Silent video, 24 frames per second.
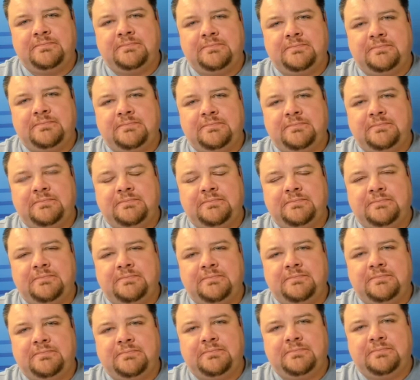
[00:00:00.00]

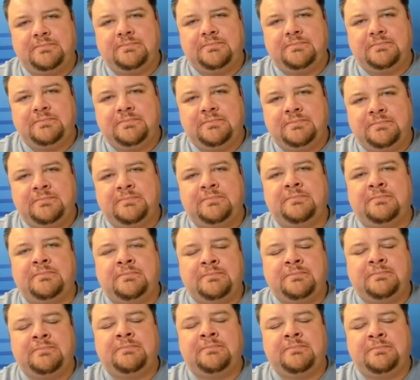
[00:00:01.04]

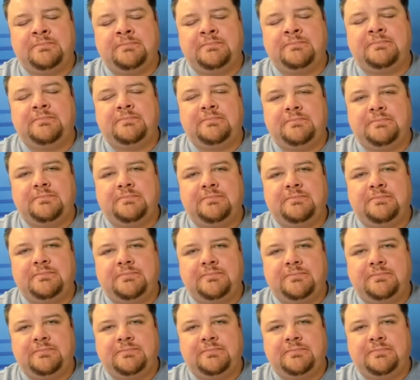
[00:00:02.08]

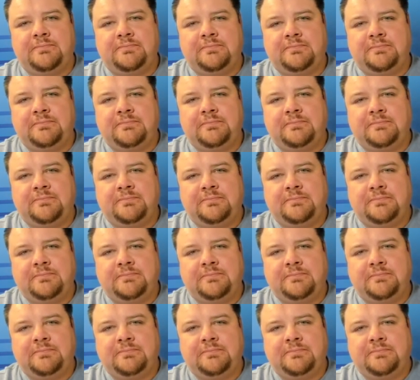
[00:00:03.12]
The person shown says nothing.